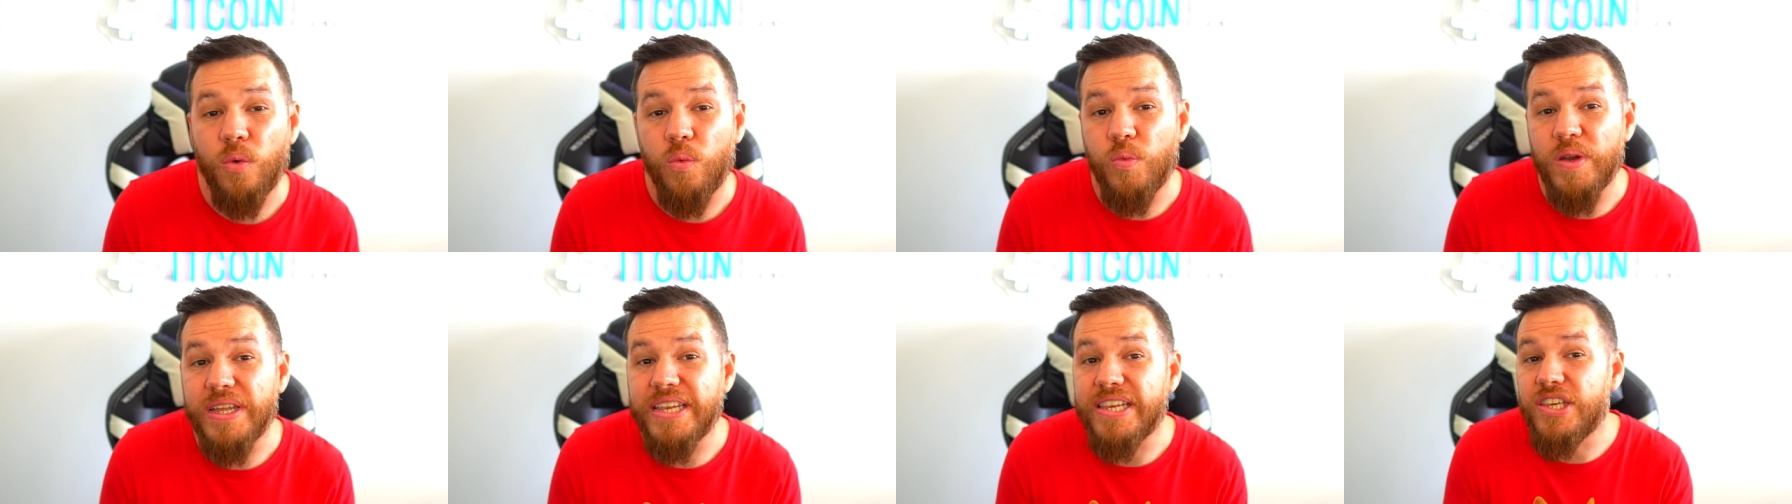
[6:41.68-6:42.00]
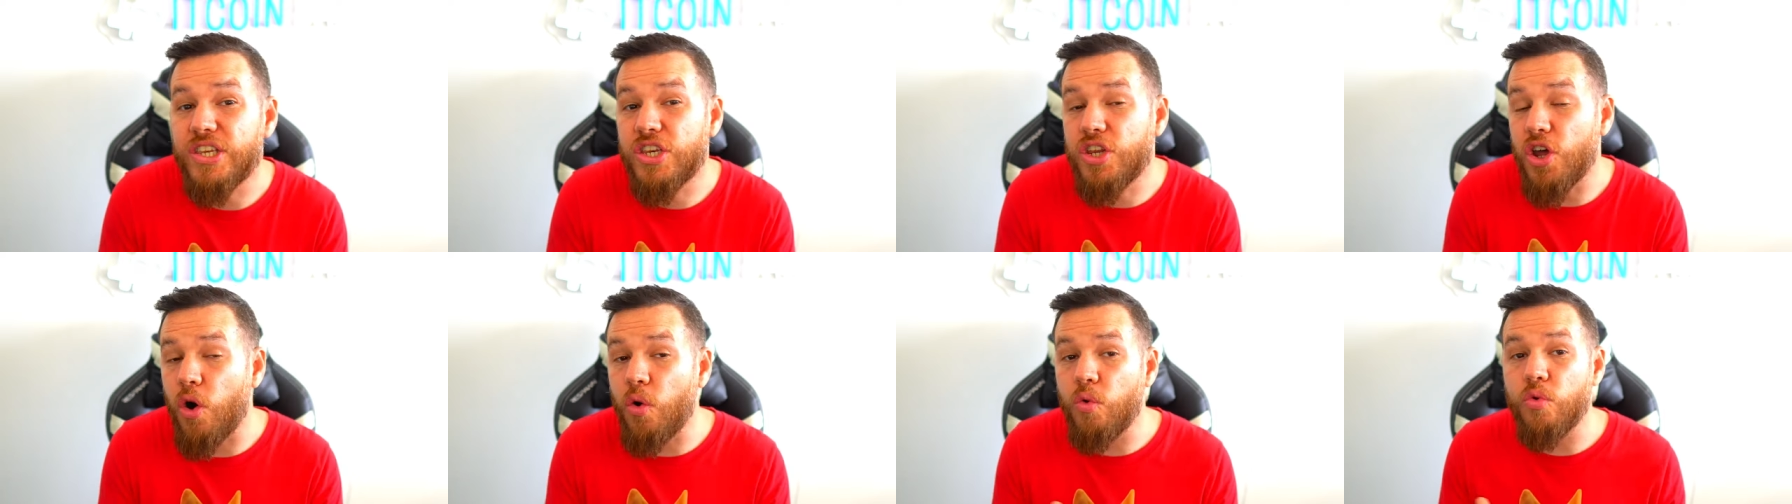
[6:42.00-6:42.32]
we
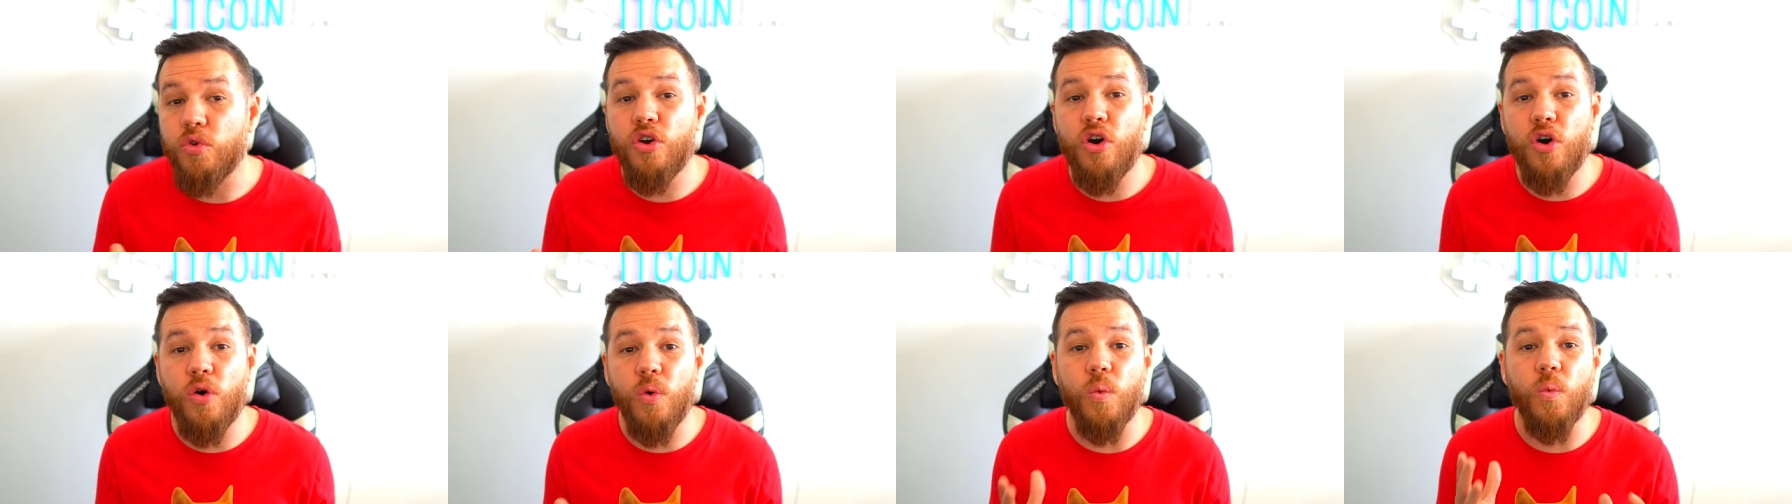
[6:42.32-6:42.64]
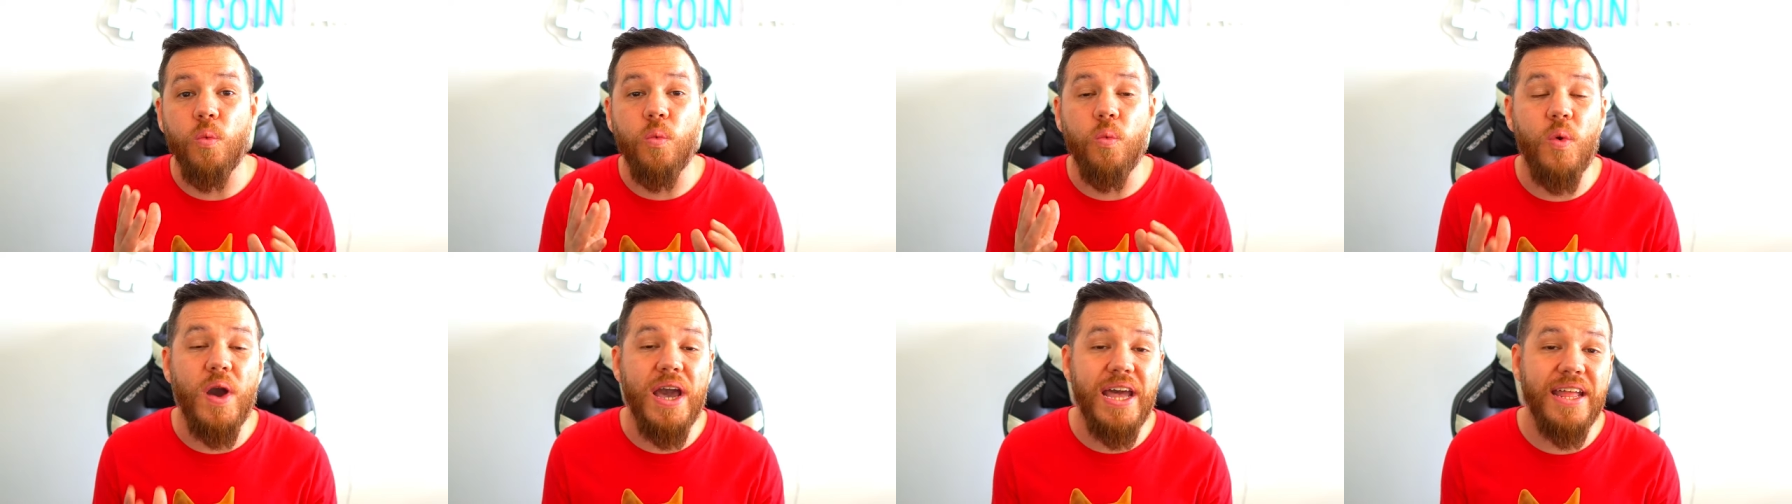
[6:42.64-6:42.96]
don't know
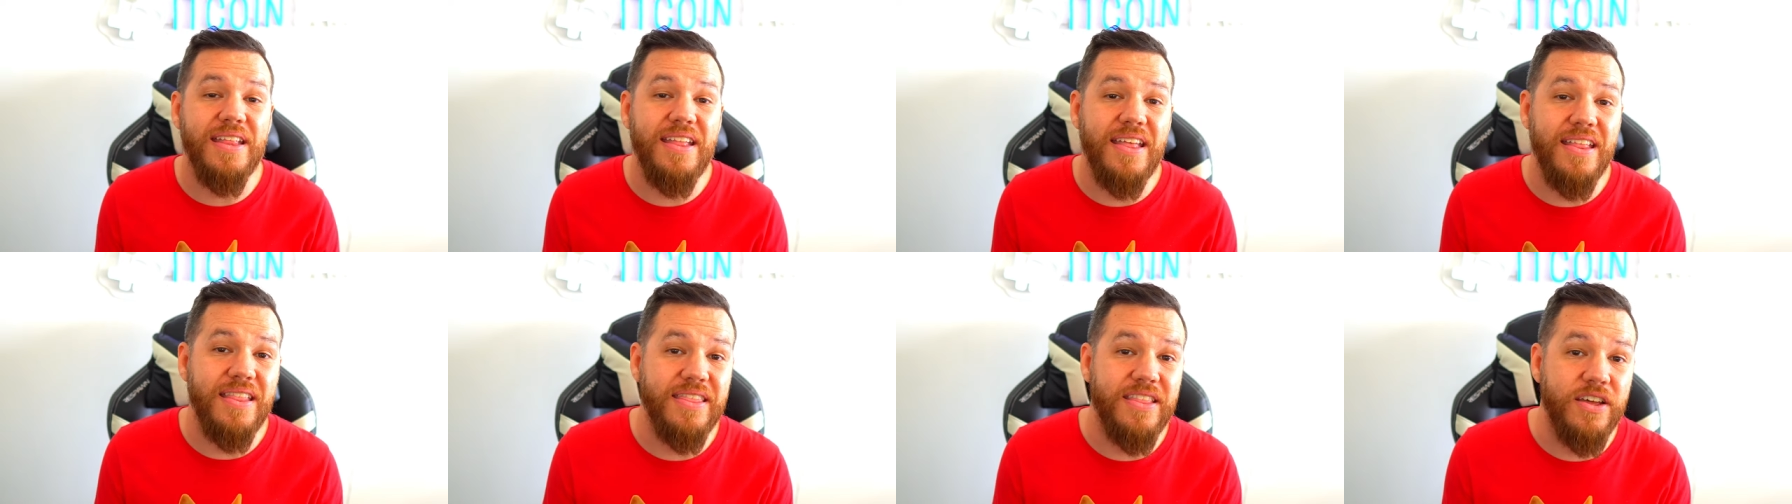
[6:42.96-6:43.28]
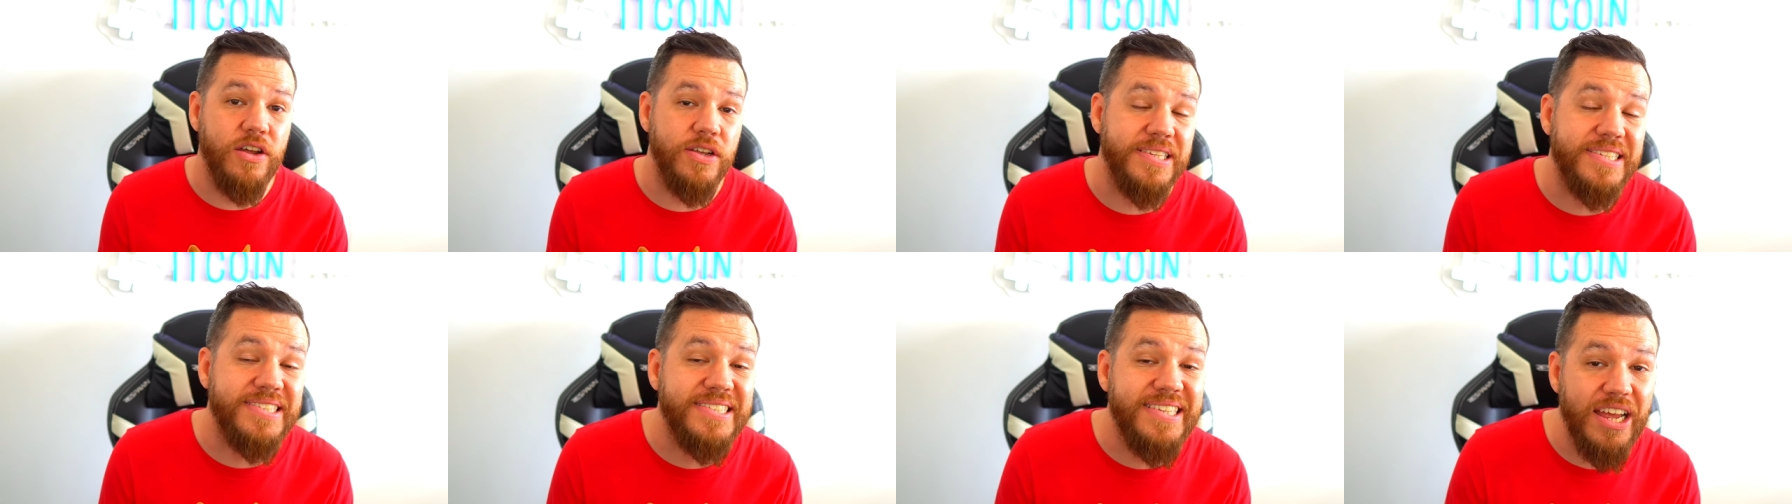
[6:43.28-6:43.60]
when
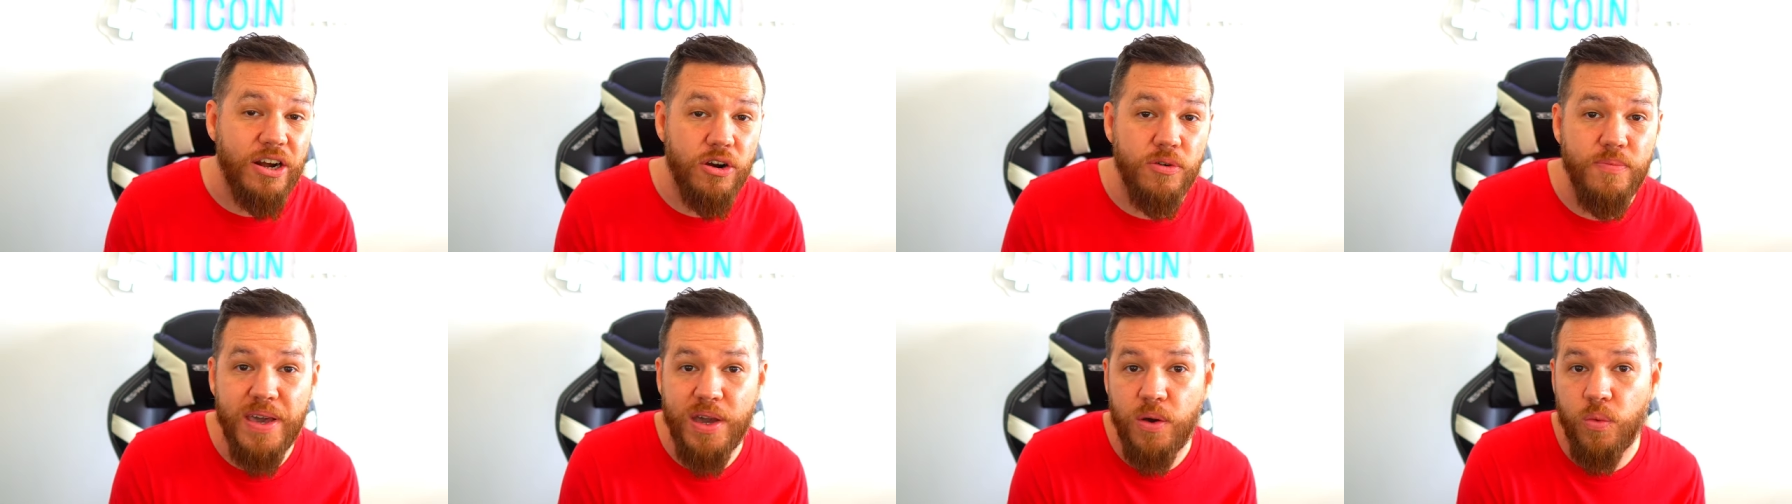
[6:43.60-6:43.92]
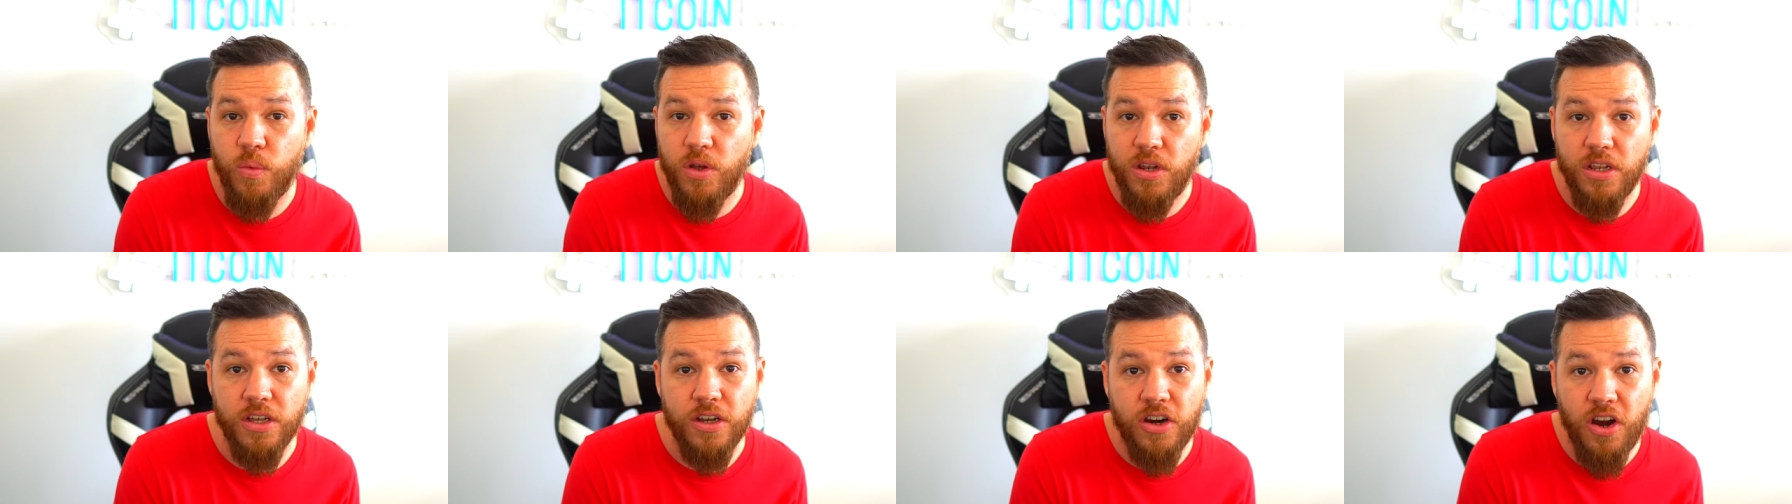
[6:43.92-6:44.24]
the settlement
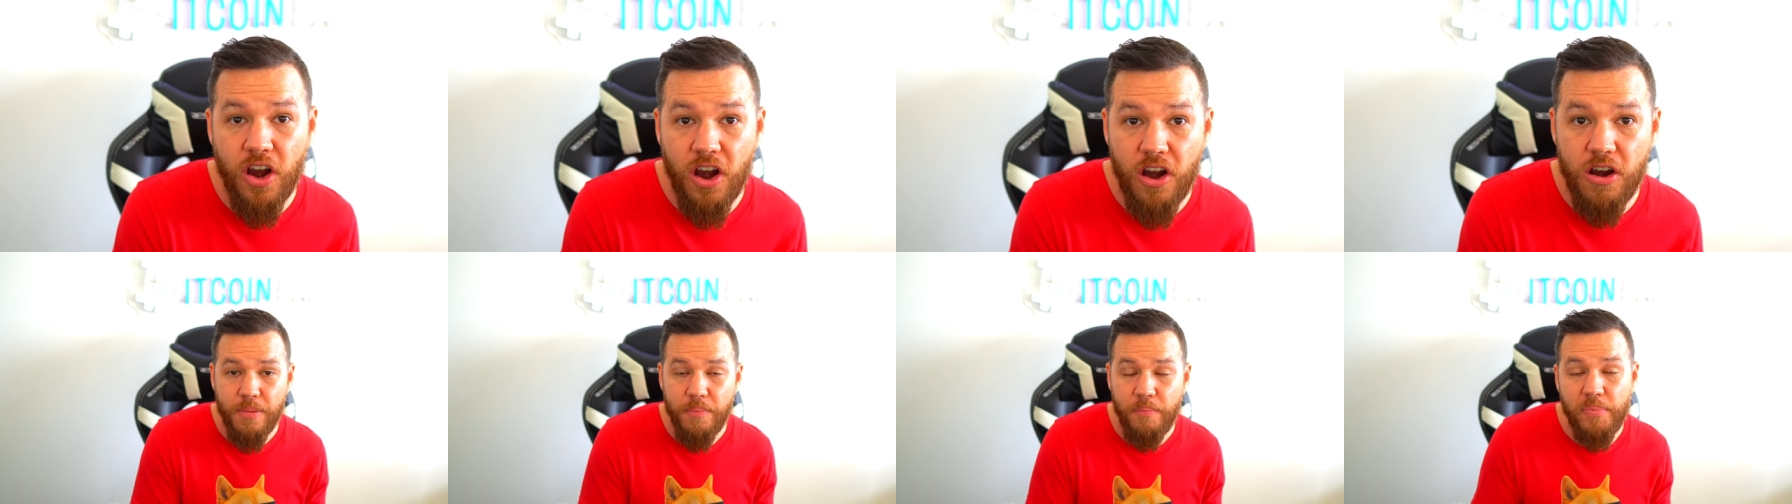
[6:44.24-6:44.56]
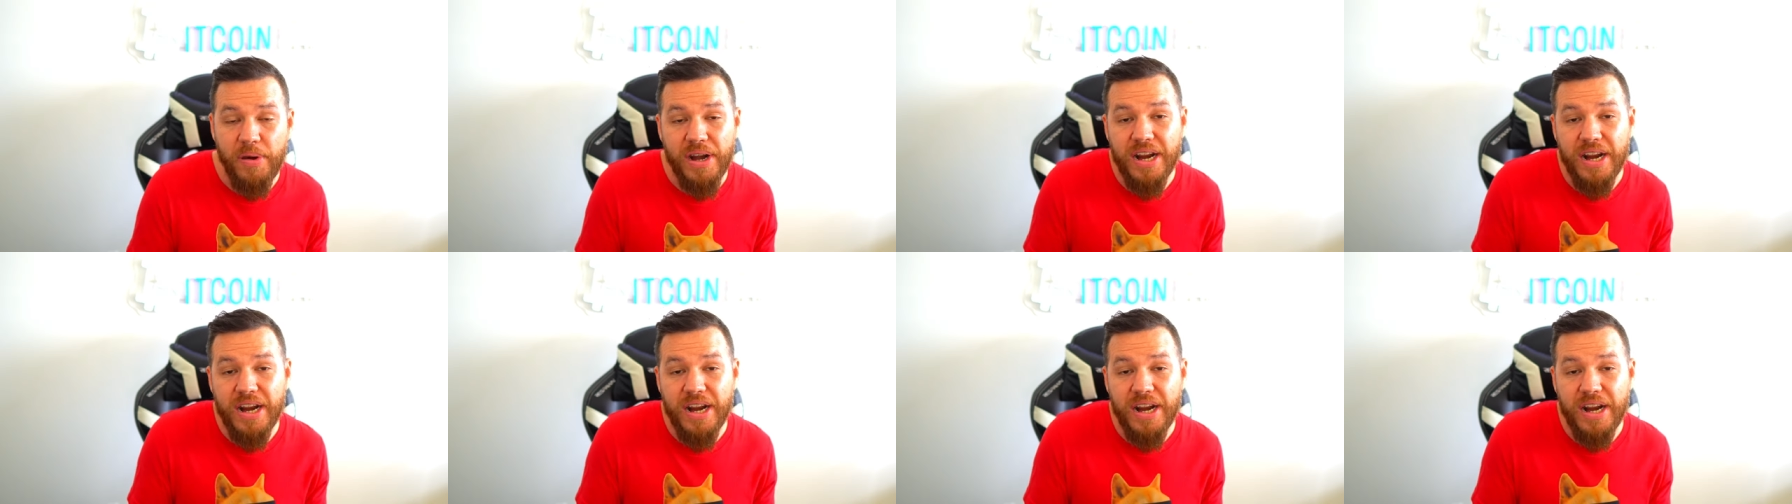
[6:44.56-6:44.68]
will occur,